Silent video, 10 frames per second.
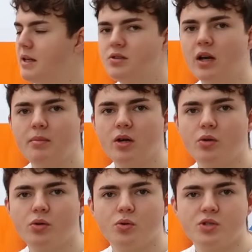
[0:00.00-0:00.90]
Please do let me know
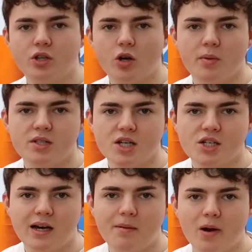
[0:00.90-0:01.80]
your thoughts in the comment
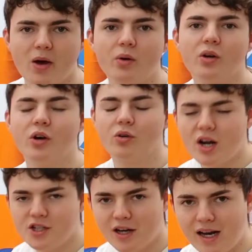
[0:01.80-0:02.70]
section down below.
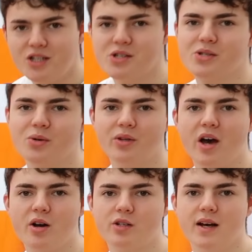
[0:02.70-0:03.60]
Congratulations to all the
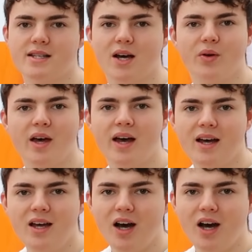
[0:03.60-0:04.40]
Irish fans out there.